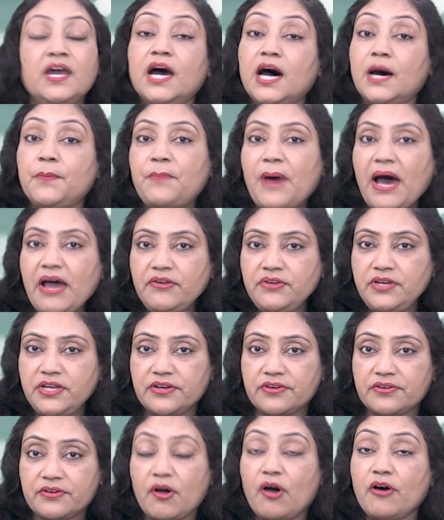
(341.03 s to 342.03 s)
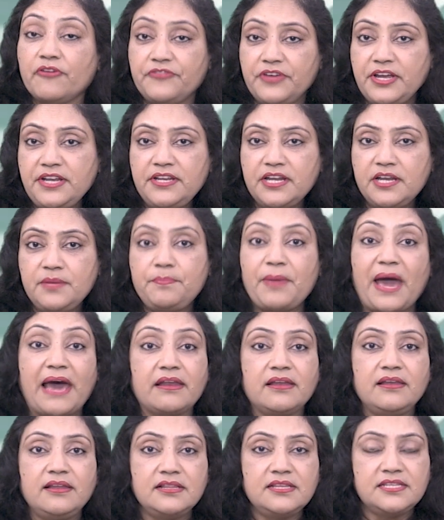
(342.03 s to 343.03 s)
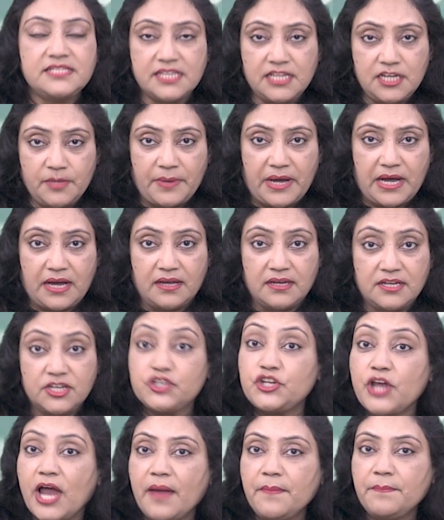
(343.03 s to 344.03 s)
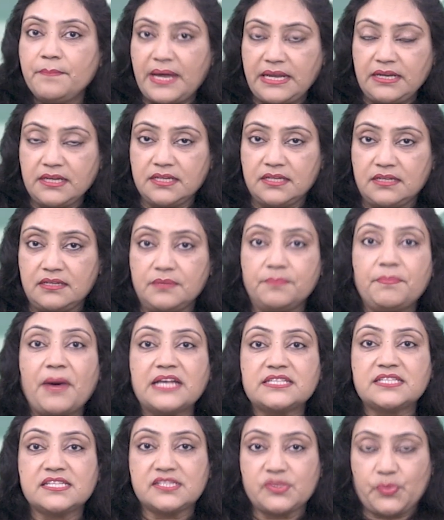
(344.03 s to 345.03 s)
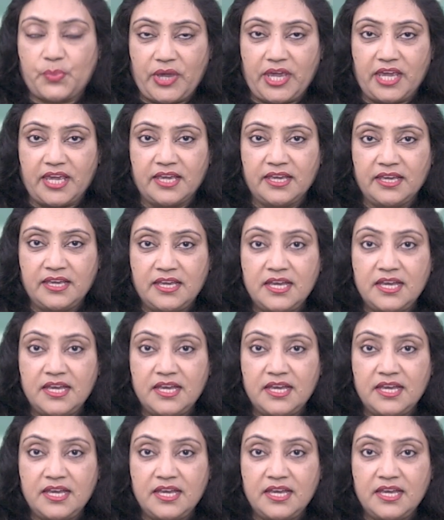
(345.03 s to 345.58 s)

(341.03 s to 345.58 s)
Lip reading: A pioneer of Indian parallel cinema, Shyam Benegal, passes away.